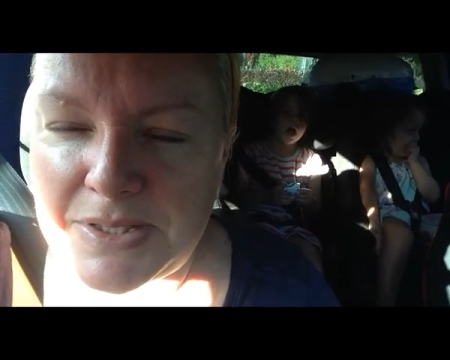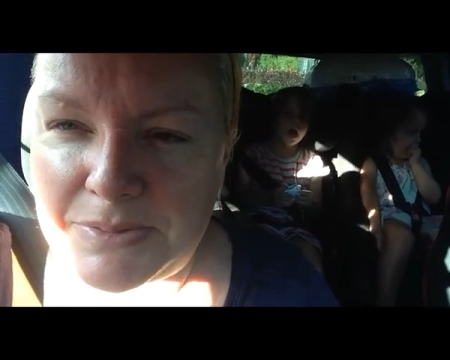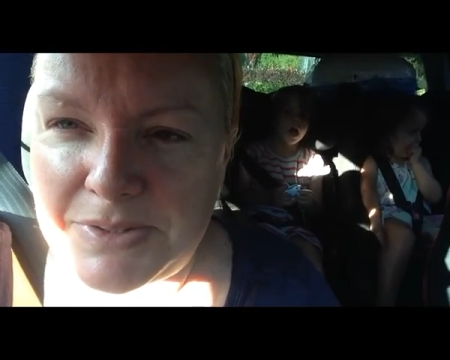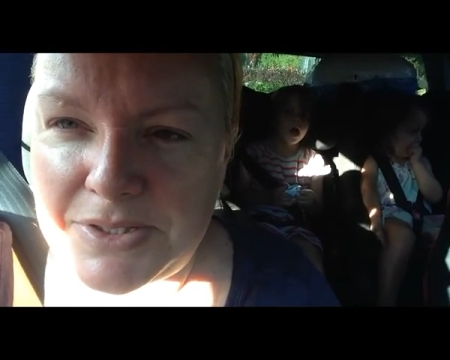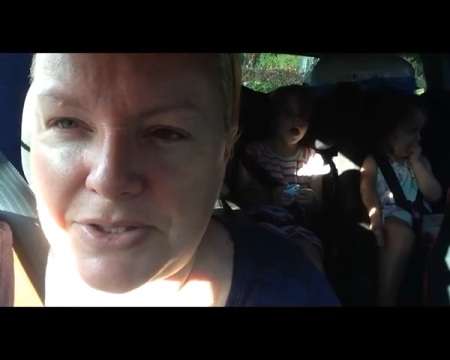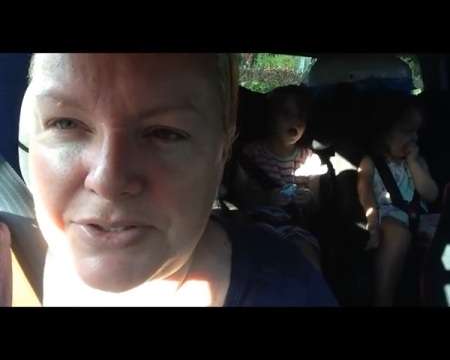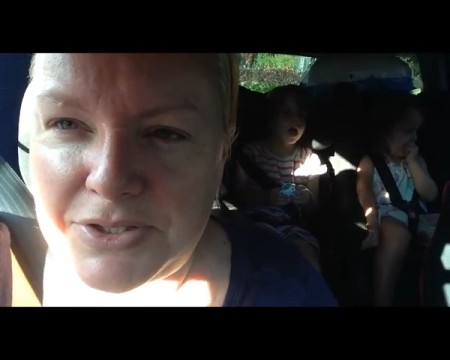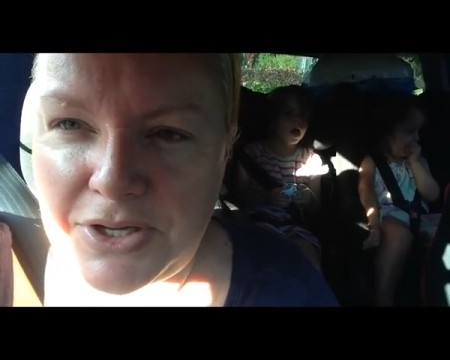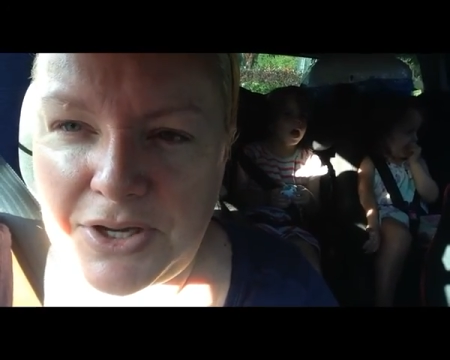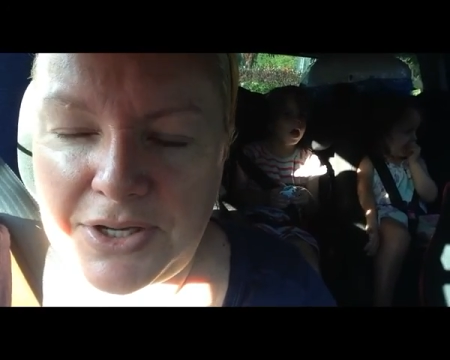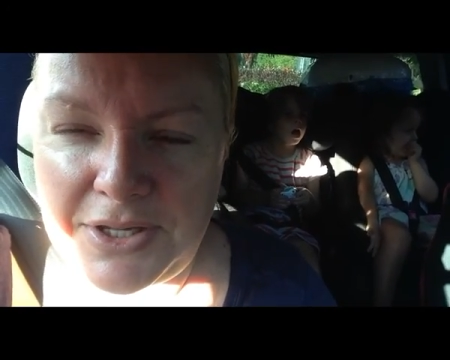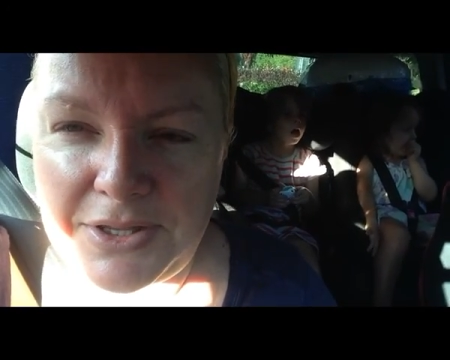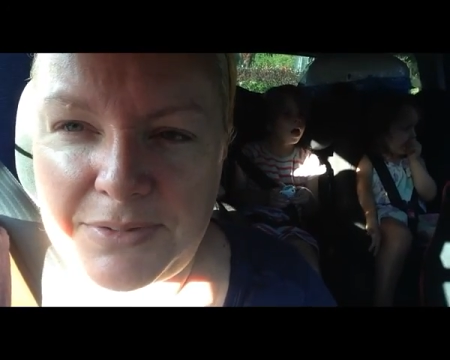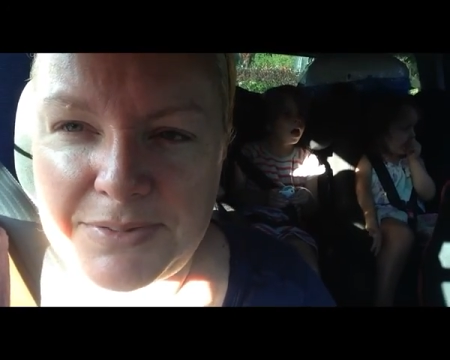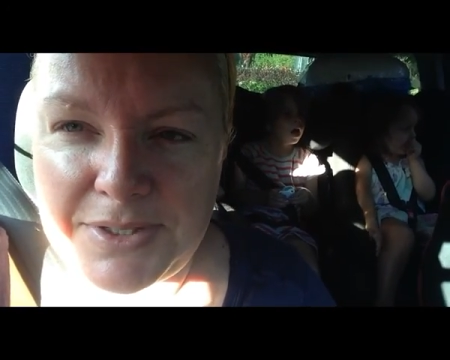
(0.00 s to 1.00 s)
They were so
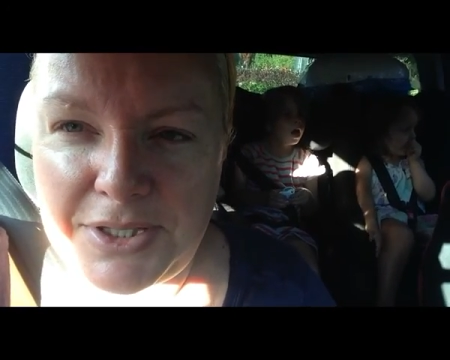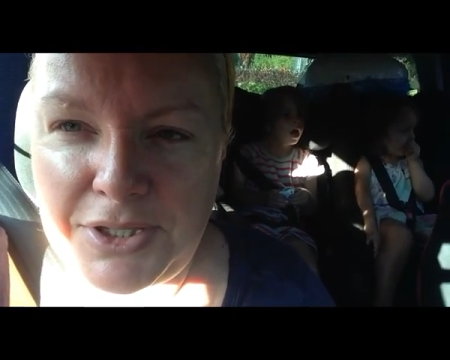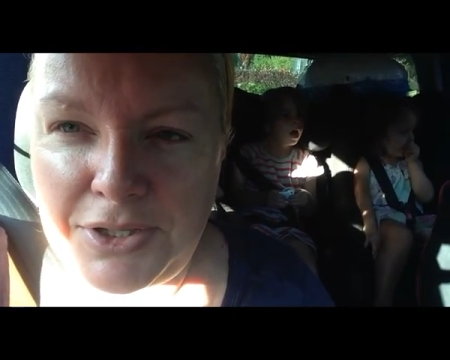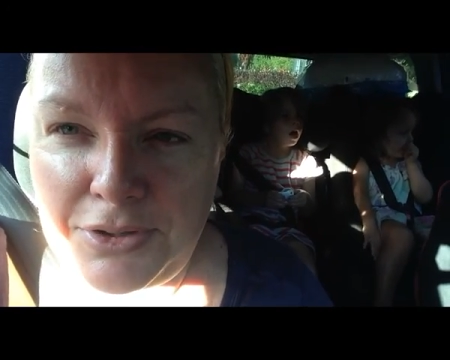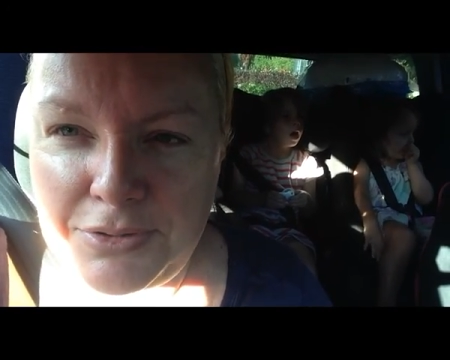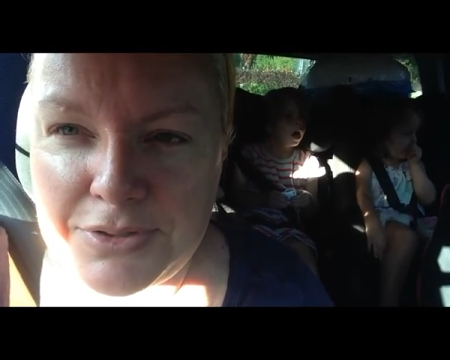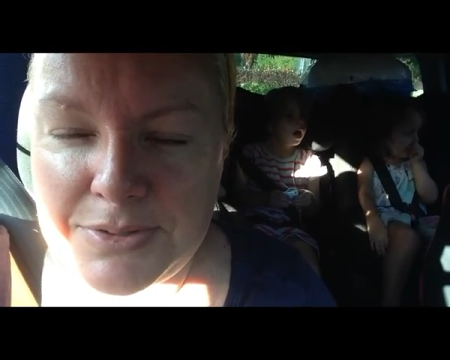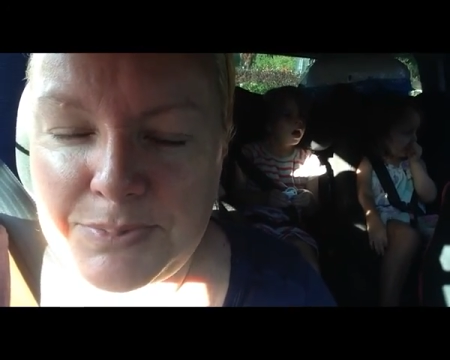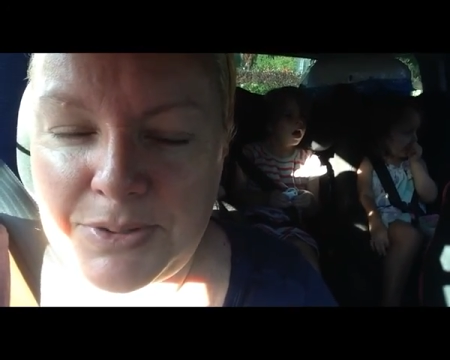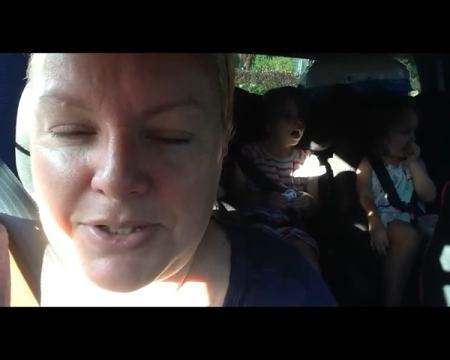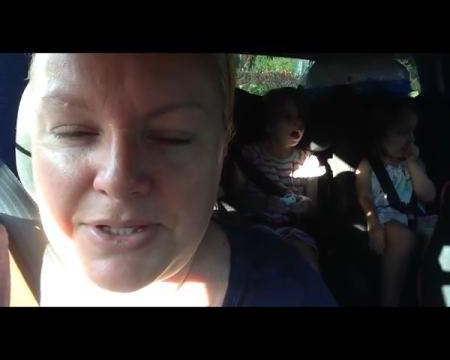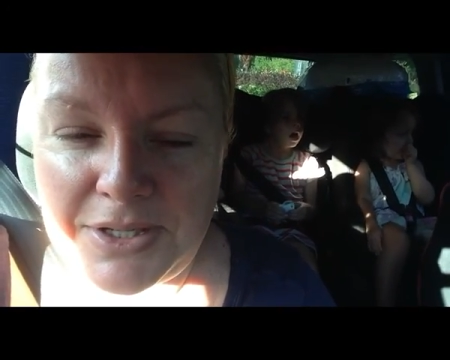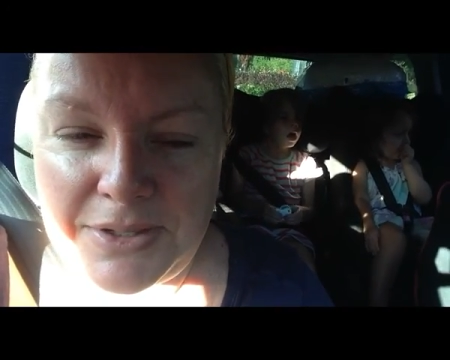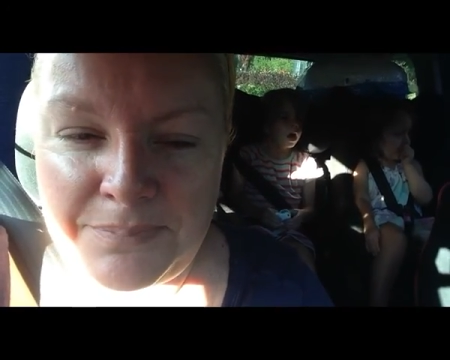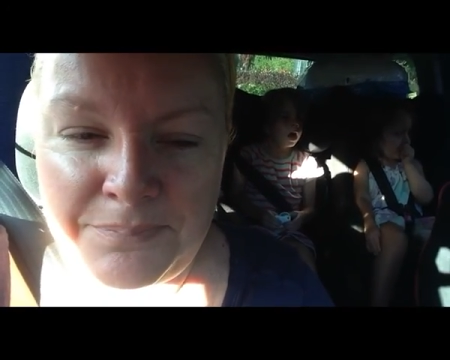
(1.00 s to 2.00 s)
tiny, they were cute,
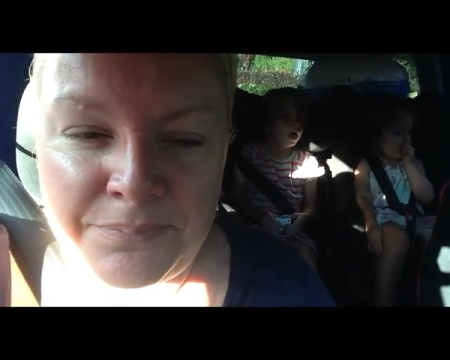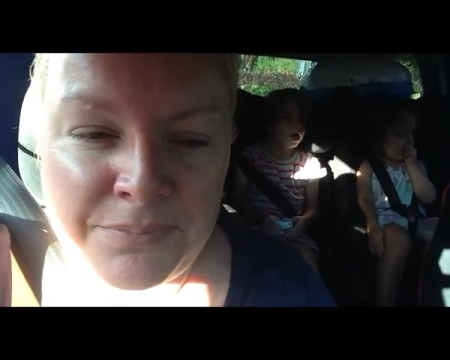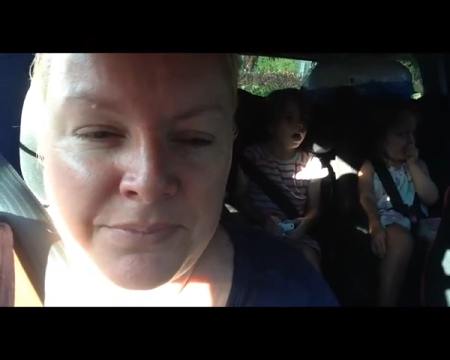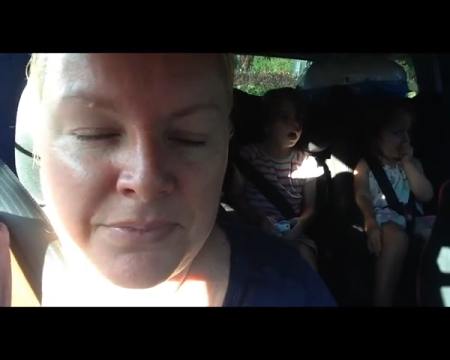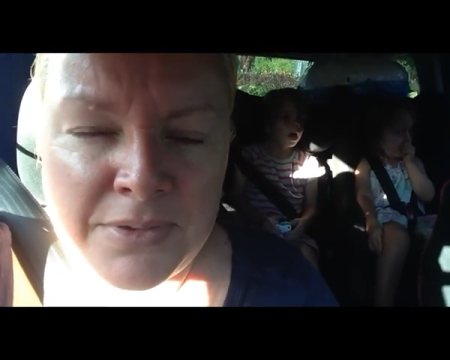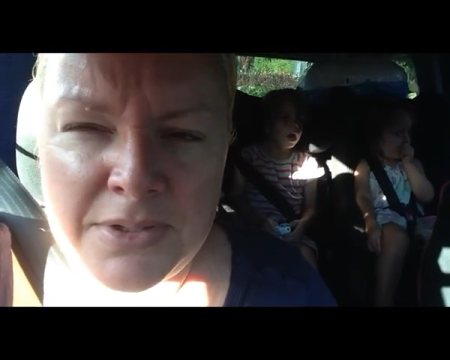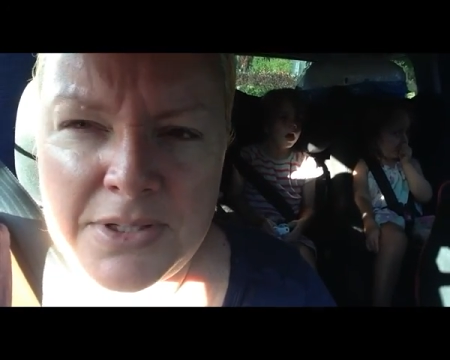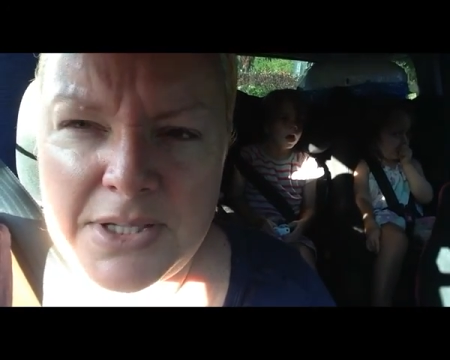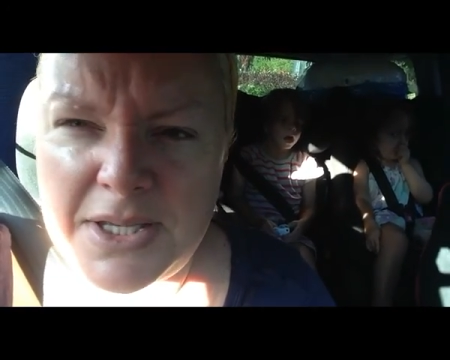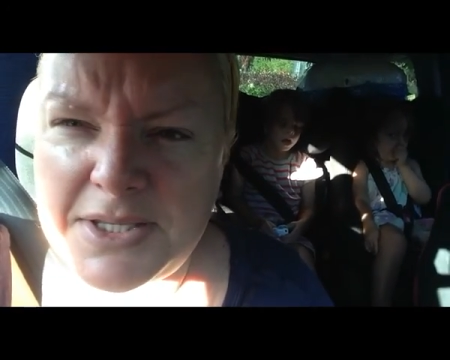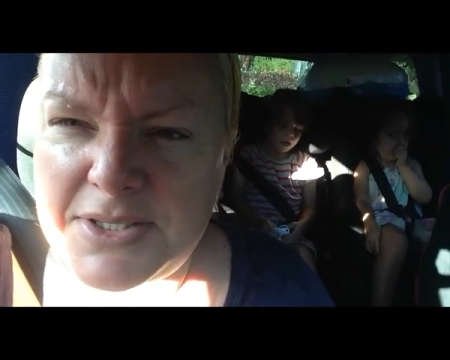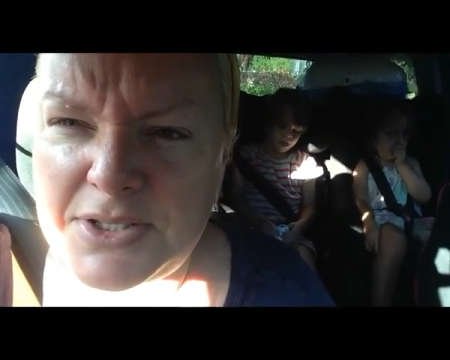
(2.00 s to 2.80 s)
but yeah,